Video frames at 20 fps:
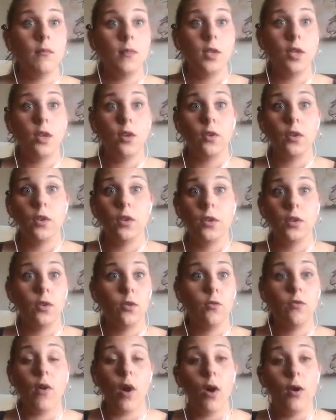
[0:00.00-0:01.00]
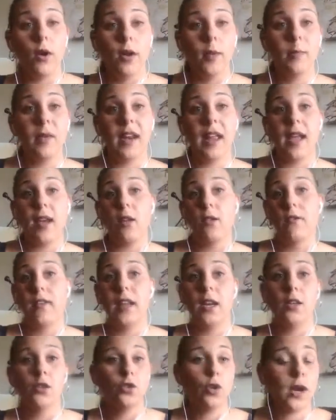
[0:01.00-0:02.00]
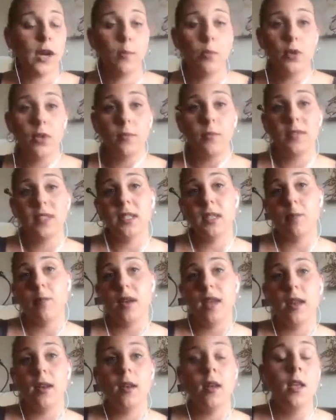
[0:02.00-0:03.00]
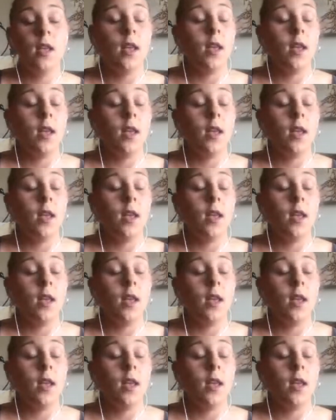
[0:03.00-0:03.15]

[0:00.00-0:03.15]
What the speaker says: you've already been aggravated, you're trying to put them to sleep and